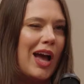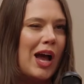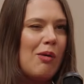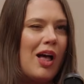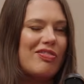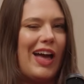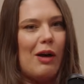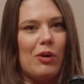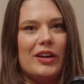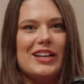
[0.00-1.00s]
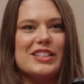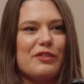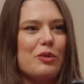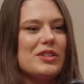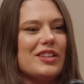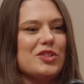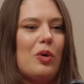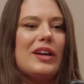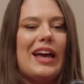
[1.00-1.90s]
I want that one, as if it was a toy